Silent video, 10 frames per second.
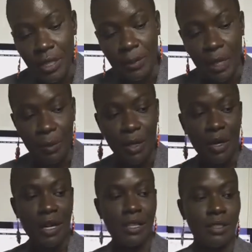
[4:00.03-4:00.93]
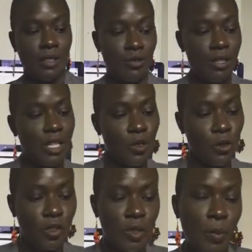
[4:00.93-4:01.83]
September is this really
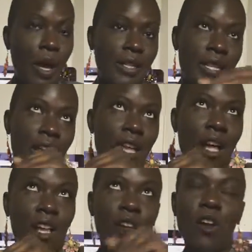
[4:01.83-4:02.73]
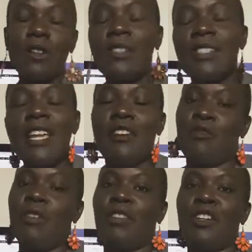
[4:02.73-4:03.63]
cool spot along the Seine
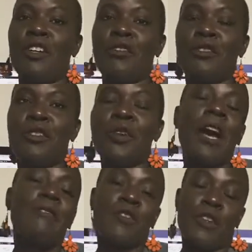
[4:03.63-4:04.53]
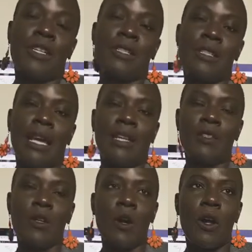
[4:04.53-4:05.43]
River to have drinks, and
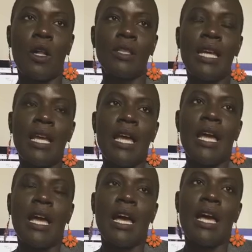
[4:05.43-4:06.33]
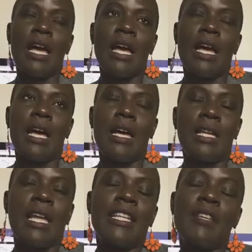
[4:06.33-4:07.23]
it's called
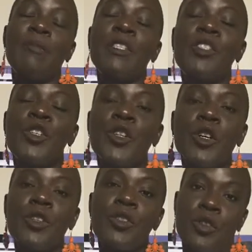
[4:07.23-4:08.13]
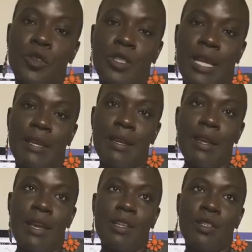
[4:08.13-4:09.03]
La Desmesure sur Seine.
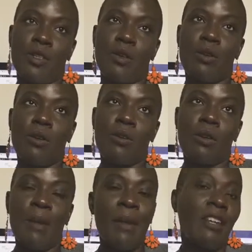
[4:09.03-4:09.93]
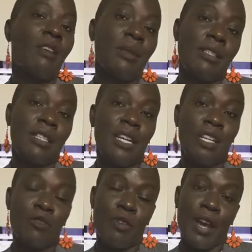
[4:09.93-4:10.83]
So I might not be
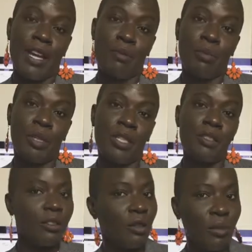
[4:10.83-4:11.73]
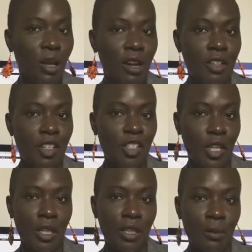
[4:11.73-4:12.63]
saying it right, but it's on the blog. You can
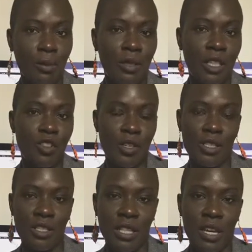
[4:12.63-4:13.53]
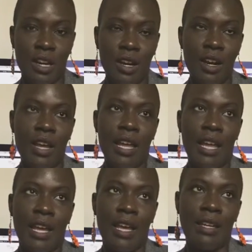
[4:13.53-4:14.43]
check it out. The address is there
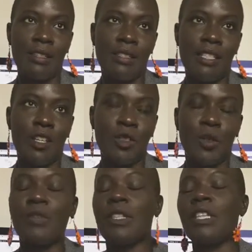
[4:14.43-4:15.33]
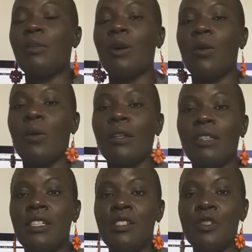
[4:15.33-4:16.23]
and it tells you everything about what
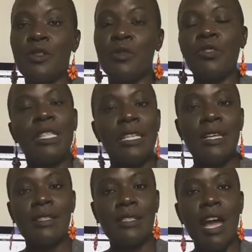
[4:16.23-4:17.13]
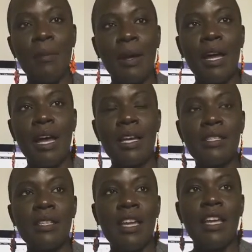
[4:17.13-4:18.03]
they do. Really nice
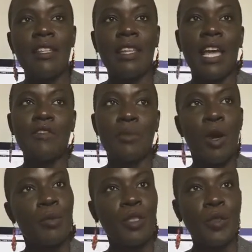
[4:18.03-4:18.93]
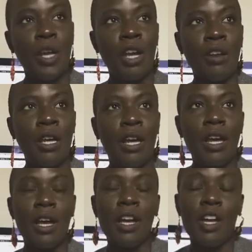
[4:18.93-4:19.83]
tapas. They have a barbecue
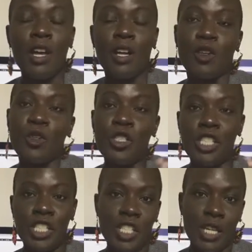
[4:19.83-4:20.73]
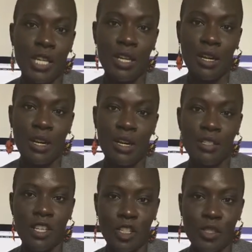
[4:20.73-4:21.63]
area. Good DJ
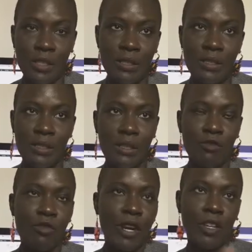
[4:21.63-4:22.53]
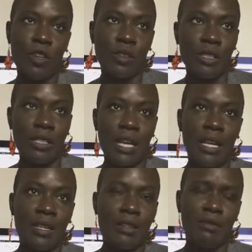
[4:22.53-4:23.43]
sessions right along the
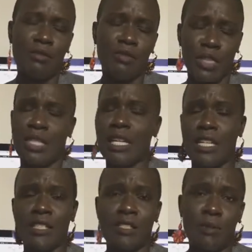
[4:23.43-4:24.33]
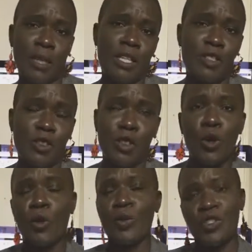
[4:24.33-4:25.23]
Seine. Really nice place to
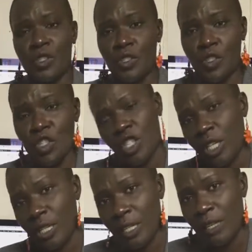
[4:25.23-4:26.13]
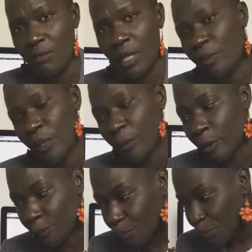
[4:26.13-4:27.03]
go and just chill and meet
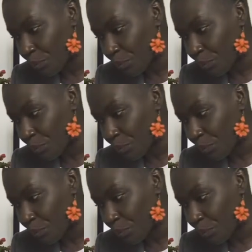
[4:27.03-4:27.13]
people.